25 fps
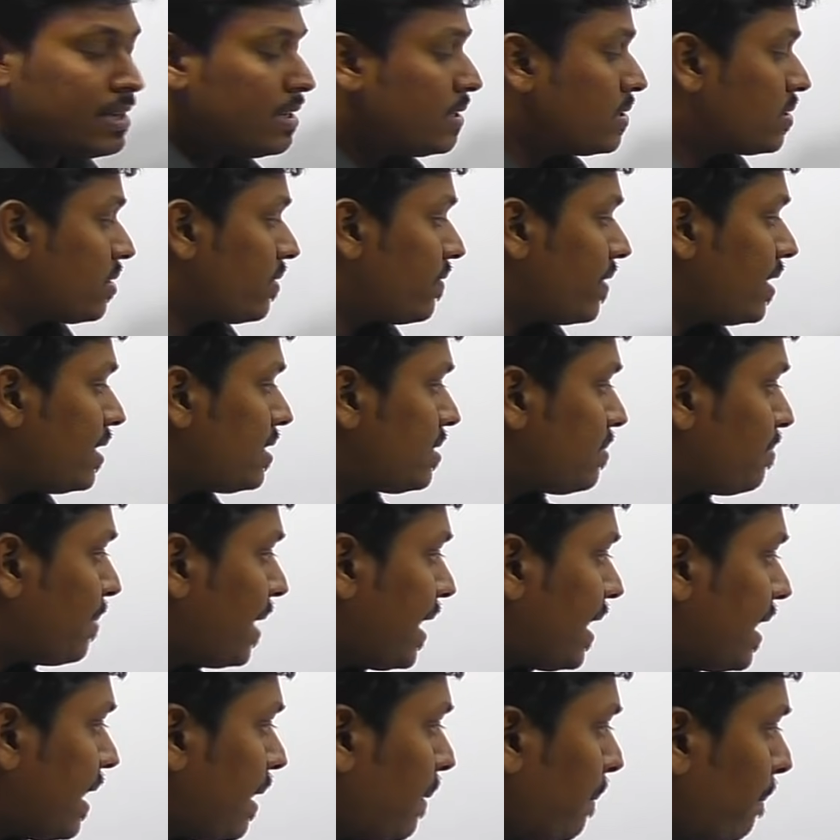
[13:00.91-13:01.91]
So friends,
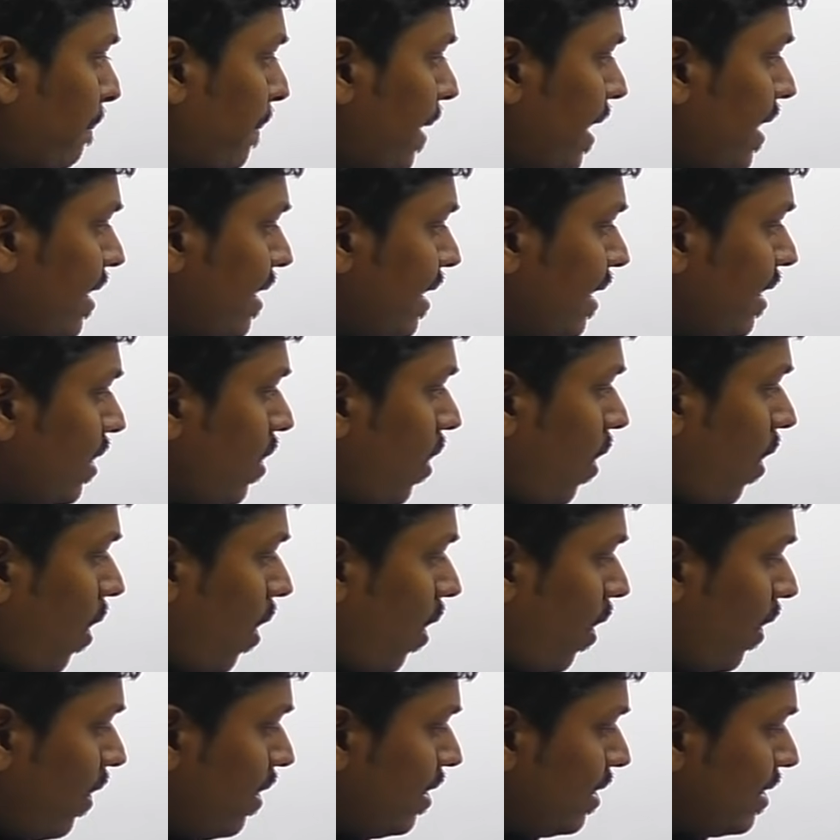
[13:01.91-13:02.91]
by comparing
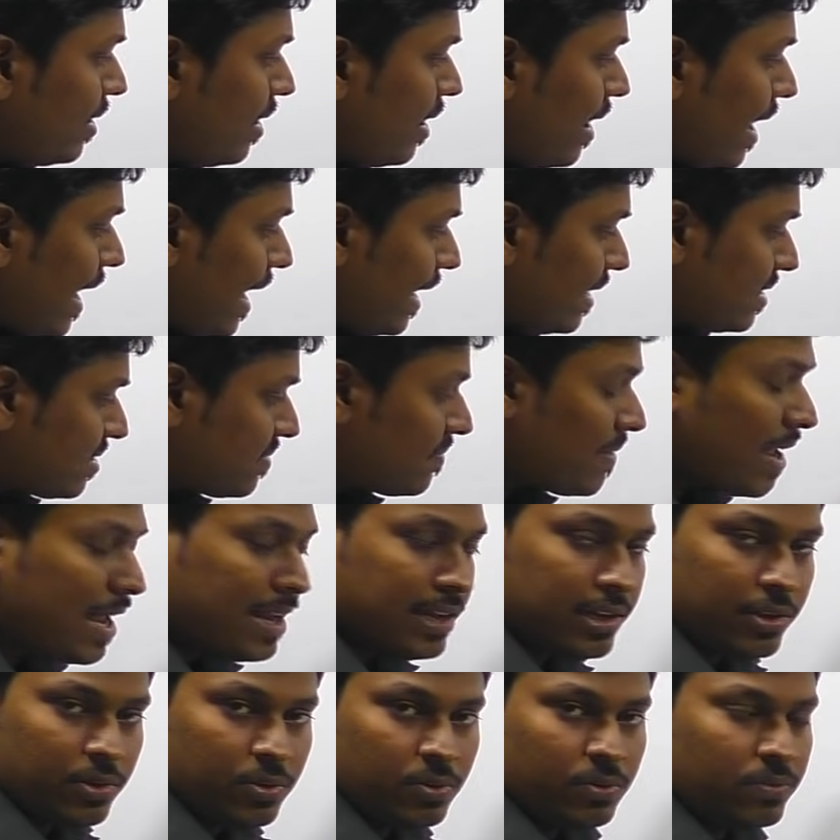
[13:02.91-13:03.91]
all the x
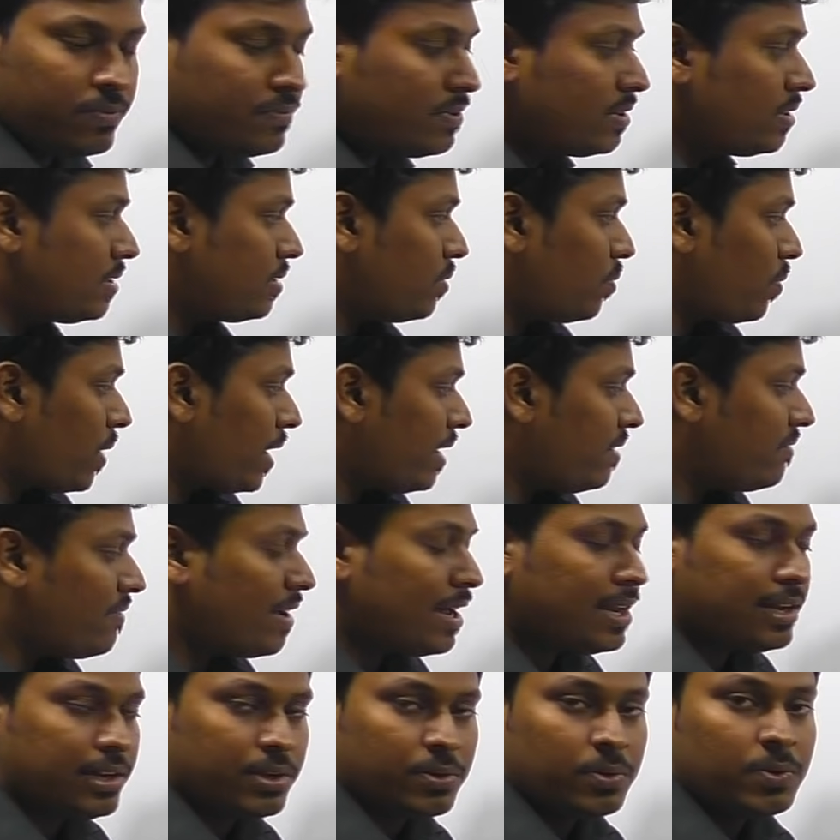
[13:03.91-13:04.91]
value with y
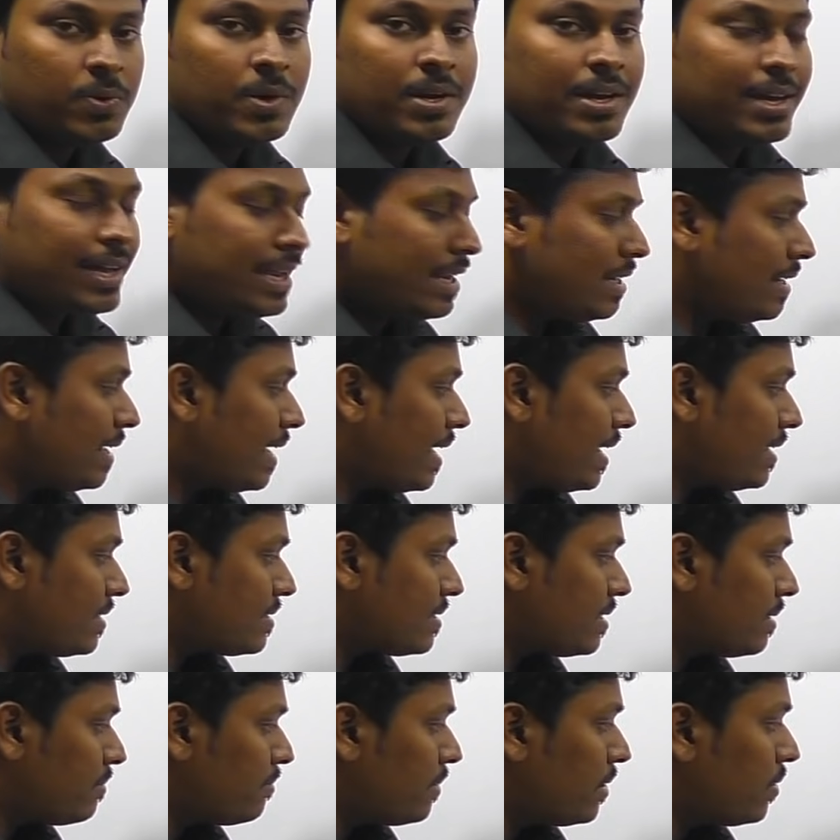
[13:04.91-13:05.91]
value, in
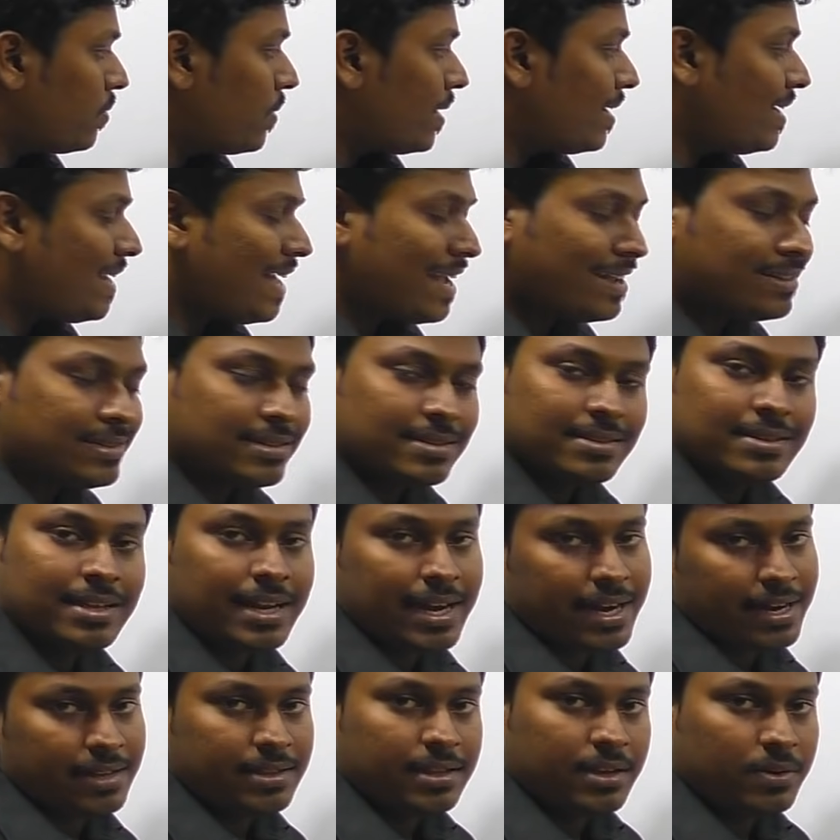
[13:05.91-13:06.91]
case number 1, x is
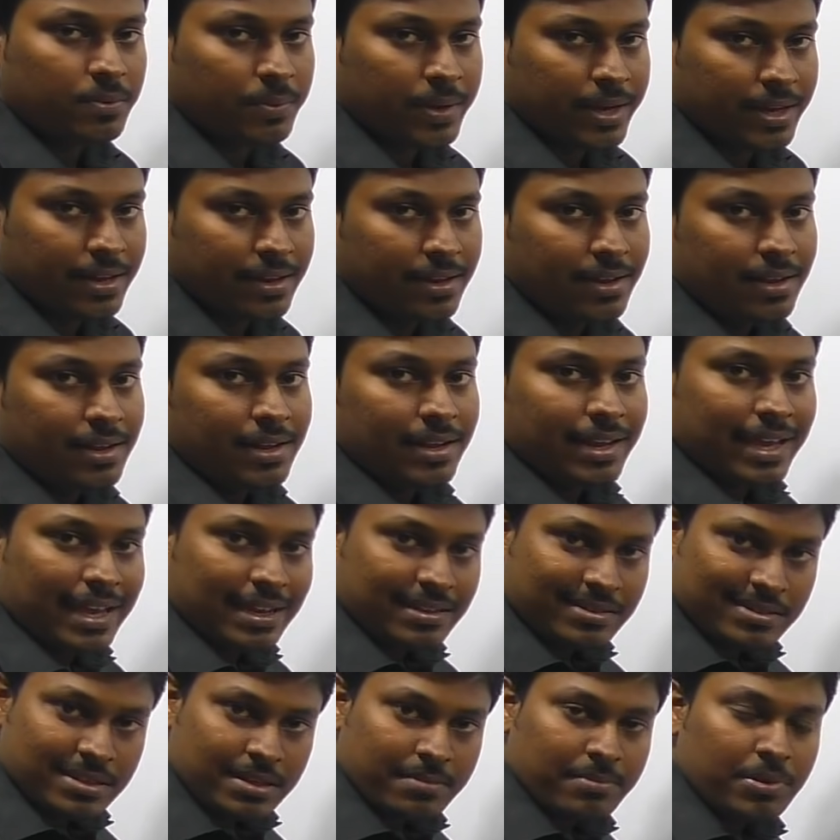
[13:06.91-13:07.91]
greater than y.
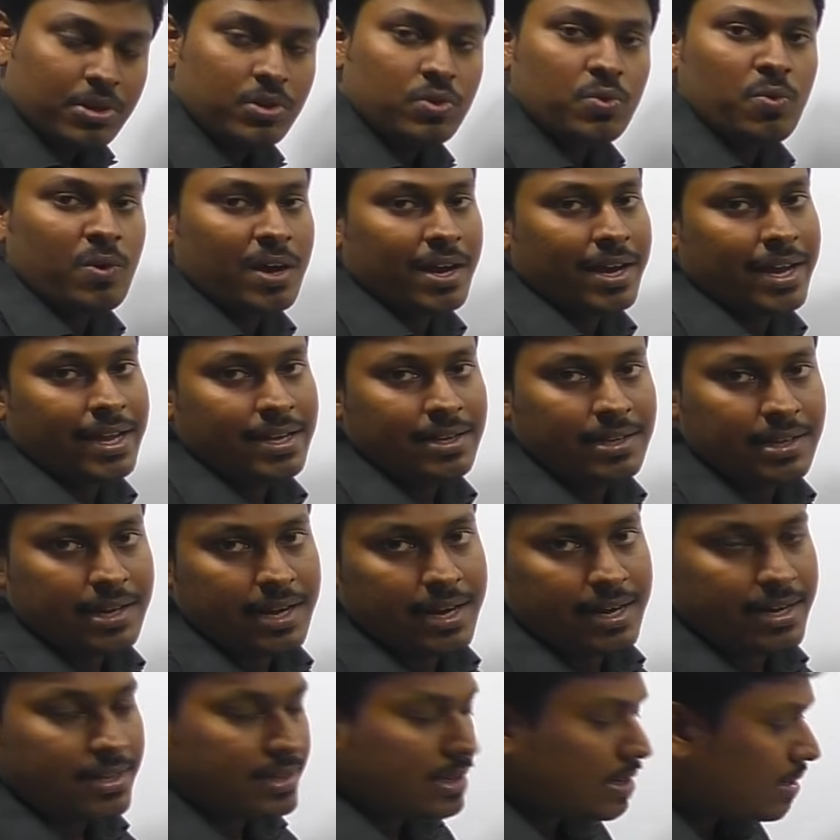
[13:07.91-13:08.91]
Case number 2, again
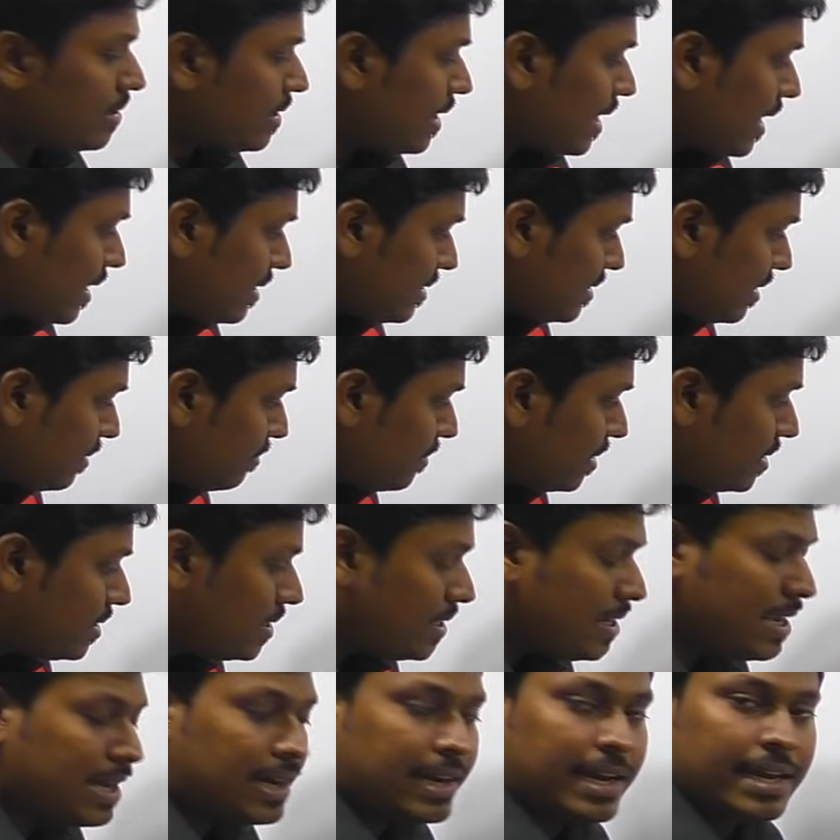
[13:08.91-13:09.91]
greater than. Case number
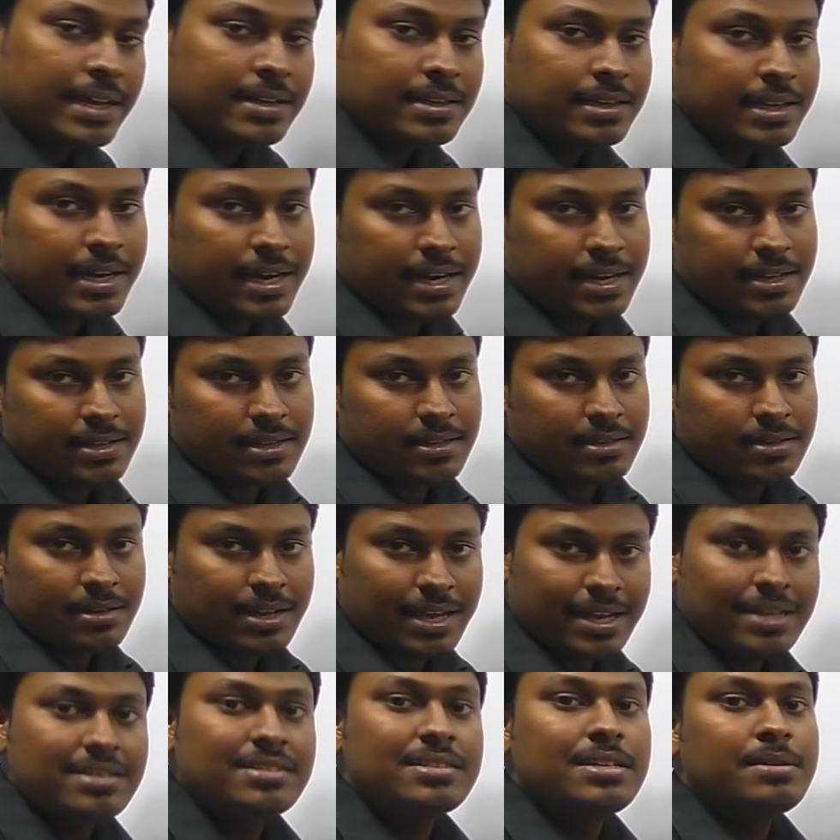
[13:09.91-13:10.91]
3, again greater than.
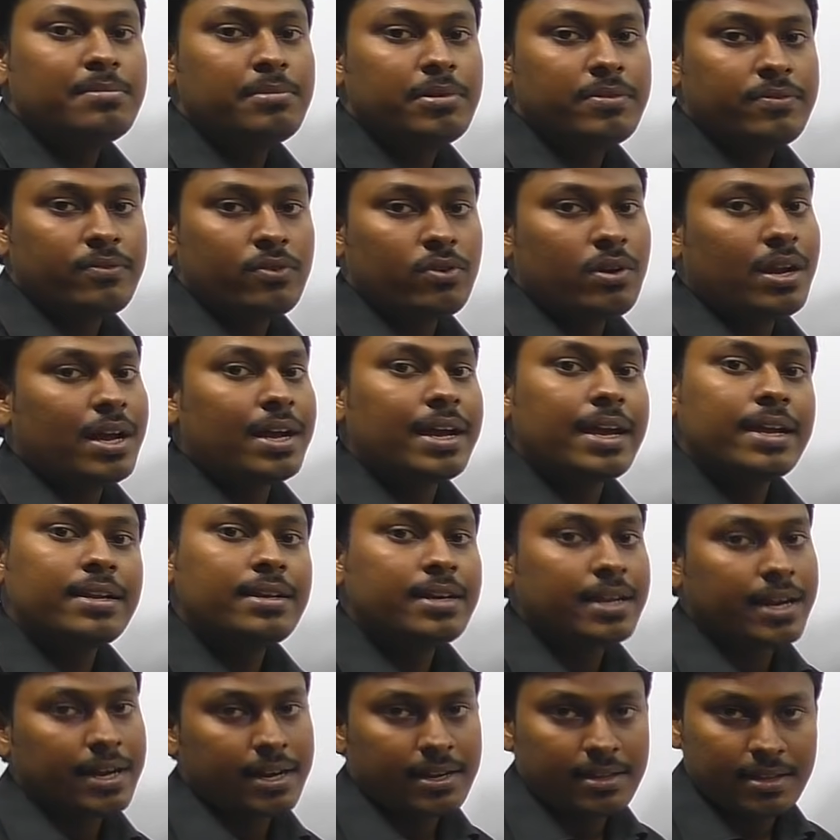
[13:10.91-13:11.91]
Case number 4, again
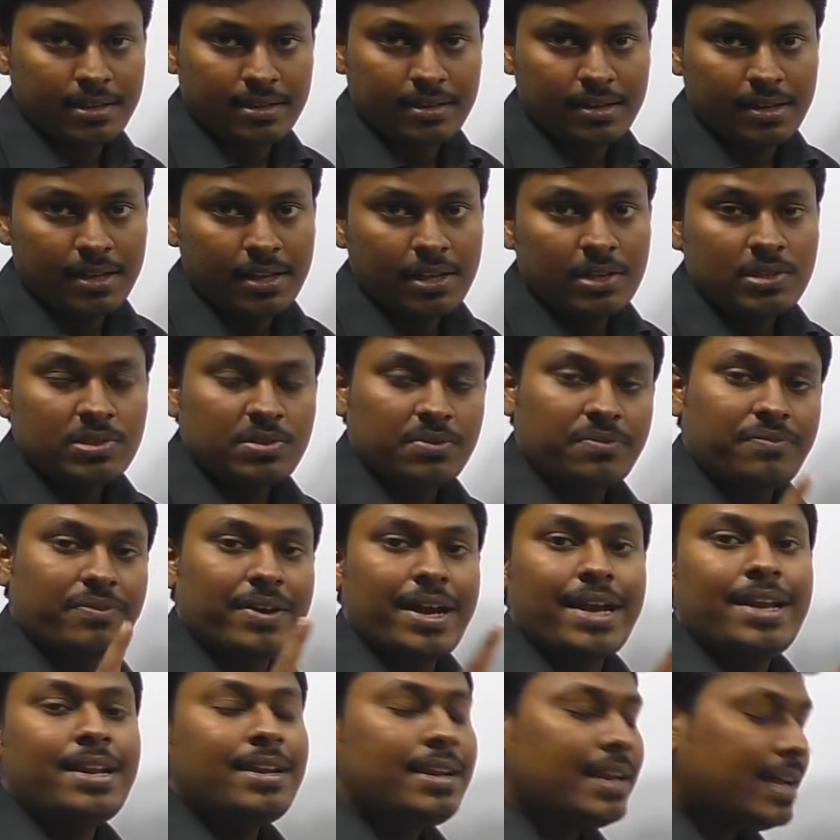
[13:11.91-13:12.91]
greater than. So
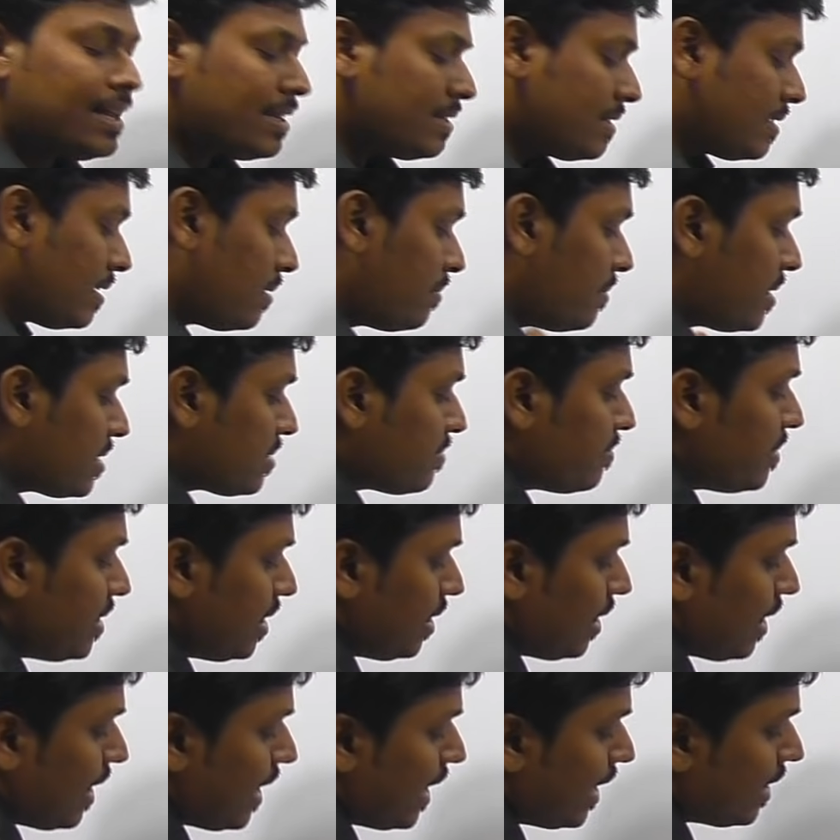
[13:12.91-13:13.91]
final answer must
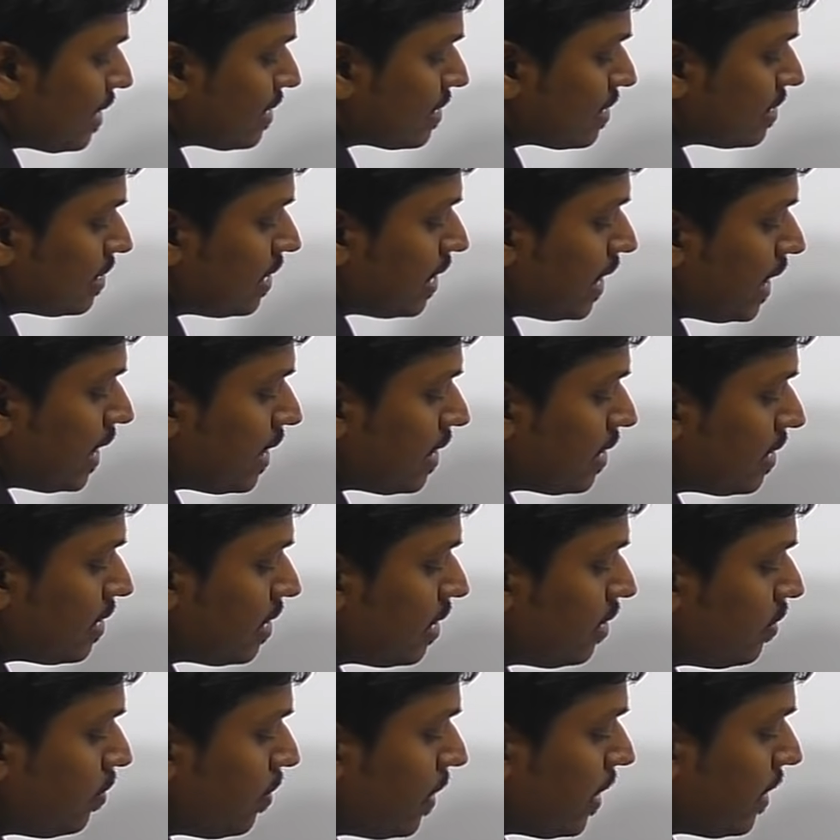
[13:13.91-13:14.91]
be x greater
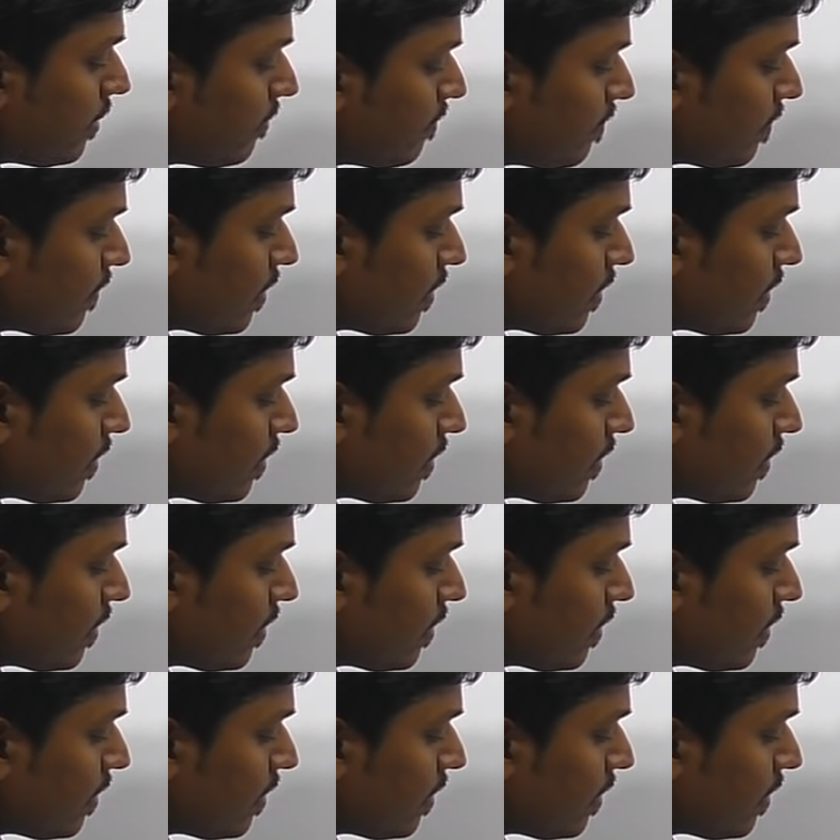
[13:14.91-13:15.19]
than y.